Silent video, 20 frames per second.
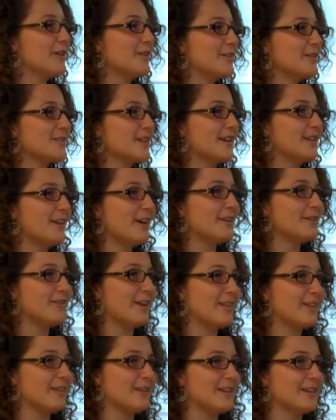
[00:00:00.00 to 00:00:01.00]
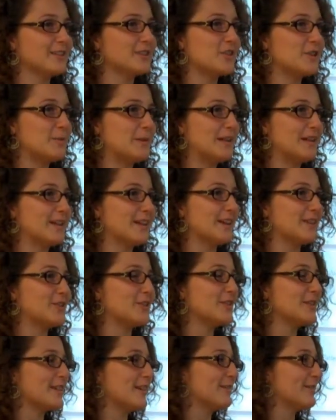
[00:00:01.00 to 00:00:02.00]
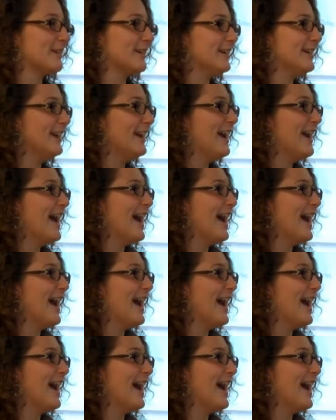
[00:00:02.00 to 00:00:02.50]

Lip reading: there's a lot of other English-speaking countries out there.